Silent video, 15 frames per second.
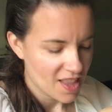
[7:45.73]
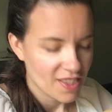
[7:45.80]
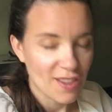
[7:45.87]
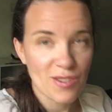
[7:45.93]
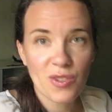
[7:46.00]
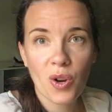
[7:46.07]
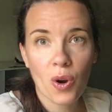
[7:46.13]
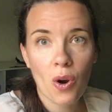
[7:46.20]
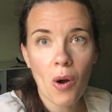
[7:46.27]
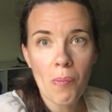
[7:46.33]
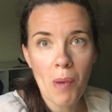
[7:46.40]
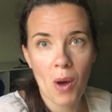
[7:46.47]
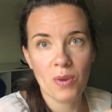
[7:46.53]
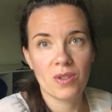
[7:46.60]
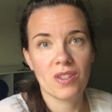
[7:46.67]
This girl
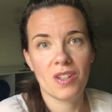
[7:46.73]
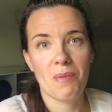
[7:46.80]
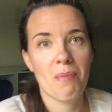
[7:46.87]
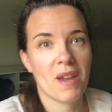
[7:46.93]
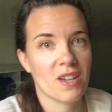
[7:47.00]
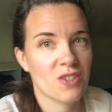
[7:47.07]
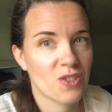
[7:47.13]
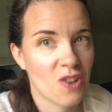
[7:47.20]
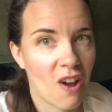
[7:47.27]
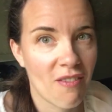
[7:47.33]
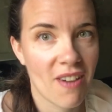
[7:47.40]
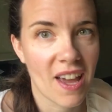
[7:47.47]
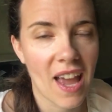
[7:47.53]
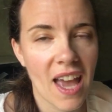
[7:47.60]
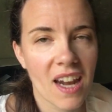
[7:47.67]
posted a picture of
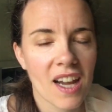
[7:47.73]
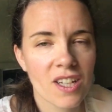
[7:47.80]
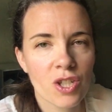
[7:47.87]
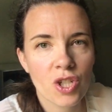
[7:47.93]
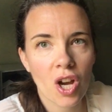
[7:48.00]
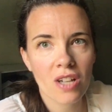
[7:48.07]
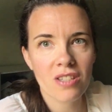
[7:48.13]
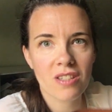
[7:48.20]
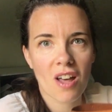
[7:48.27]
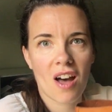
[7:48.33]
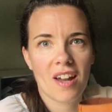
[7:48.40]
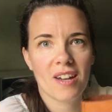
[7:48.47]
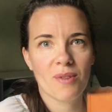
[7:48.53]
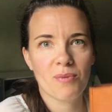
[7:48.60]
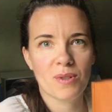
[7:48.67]
it, and I just
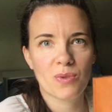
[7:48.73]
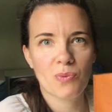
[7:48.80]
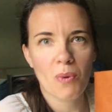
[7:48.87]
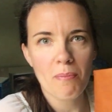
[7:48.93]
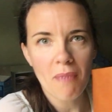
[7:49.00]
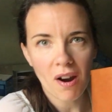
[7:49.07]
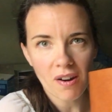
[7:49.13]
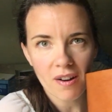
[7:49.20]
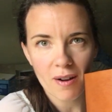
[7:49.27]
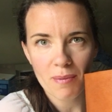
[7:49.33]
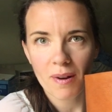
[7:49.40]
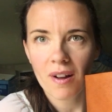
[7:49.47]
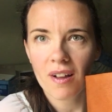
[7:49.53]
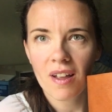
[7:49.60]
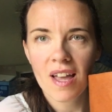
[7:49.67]
thought it was
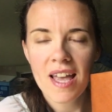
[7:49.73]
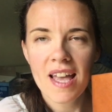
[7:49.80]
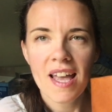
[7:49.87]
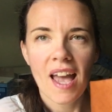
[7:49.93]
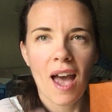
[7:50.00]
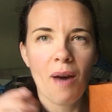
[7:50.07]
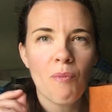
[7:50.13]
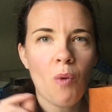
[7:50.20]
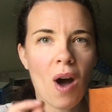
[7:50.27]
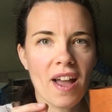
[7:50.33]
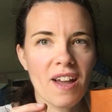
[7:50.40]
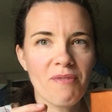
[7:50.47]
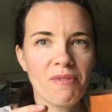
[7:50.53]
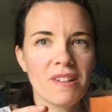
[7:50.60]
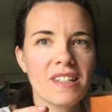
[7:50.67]
remarkable. And why
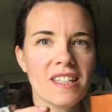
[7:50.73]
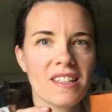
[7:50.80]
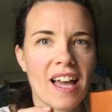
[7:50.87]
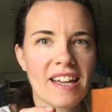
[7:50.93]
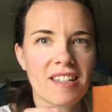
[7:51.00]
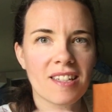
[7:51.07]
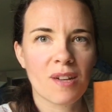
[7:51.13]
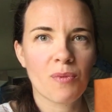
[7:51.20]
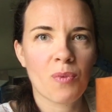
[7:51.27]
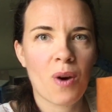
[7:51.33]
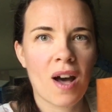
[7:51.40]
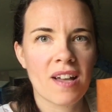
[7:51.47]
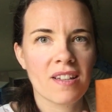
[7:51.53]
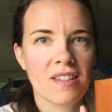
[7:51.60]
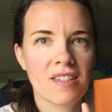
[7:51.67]
I really liked it
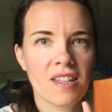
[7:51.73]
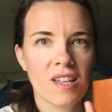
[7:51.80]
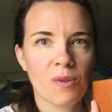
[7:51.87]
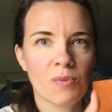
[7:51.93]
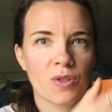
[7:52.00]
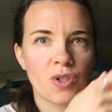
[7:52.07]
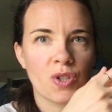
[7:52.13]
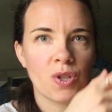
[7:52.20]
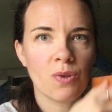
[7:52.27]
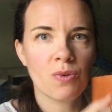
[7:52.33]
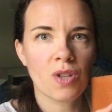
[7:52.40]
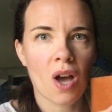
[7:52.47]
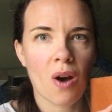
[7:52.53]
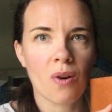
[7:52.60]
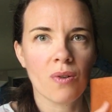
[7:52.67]
was
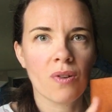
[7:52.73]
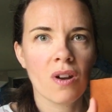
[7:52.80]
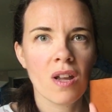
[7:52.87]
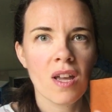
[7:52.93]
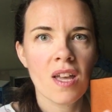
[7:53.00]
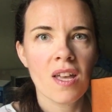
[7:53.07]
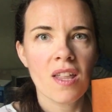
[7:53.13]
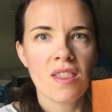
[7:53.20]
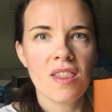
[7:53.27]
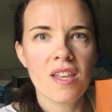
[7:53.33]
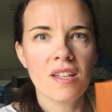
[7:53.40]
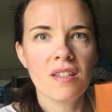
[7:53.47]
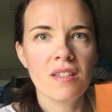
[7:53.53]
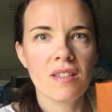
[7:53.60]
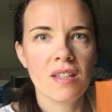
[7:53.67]
two-tone.
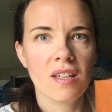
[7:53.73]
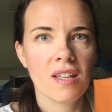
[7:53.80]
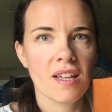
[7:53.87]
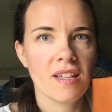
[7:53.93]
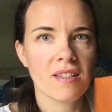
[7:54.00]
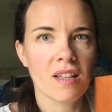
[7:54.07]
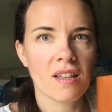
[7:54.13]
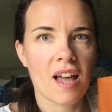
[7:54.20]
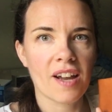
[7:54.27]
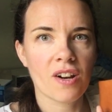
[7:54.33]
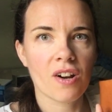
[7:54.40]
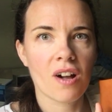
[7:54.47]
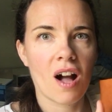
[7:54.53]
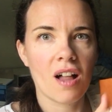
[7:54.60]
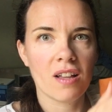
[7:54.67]
This is a lighter
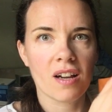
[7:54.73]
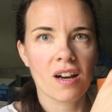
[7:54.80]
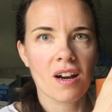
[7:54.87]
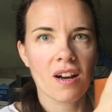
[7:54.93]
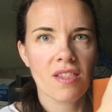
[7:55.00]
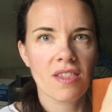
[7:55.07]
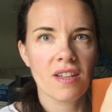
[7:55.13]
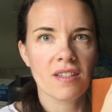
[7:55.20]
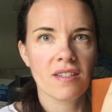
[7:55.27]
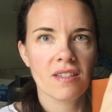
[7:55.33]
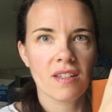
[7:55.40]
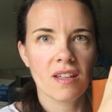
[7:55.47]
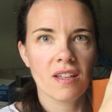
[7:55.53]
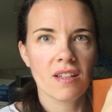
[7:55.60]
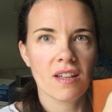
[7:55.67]
color, the
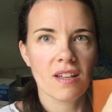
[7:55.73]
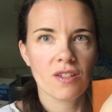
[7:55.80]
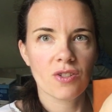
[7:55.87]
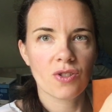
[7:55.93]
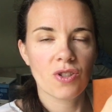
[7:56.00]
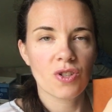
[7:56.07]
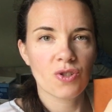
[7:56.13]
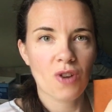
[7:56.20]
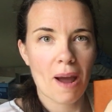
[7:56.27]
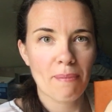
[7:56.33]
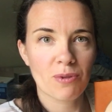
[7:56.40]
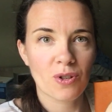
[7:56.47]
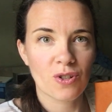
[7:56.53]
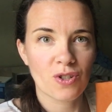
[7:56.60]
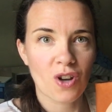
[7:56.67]

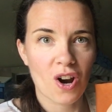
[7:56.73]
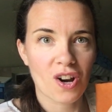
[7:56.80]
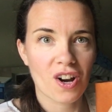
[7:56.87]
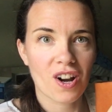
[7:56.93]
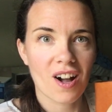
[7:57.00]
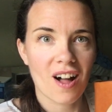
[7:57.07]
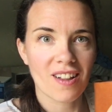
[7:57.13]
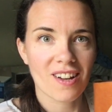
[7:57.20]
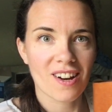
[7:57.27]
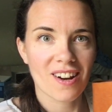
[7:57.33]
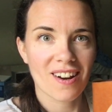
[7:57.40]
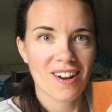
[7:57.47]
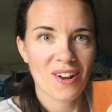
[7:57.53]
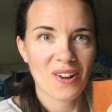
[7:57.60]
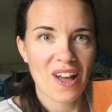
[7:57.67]
straps are a darker color,
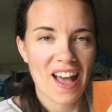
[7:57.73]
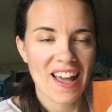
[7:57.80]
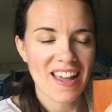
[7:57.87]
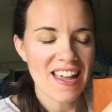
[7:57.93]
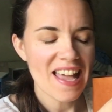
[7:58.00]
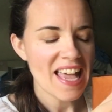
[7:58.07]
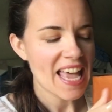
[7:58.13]
okay?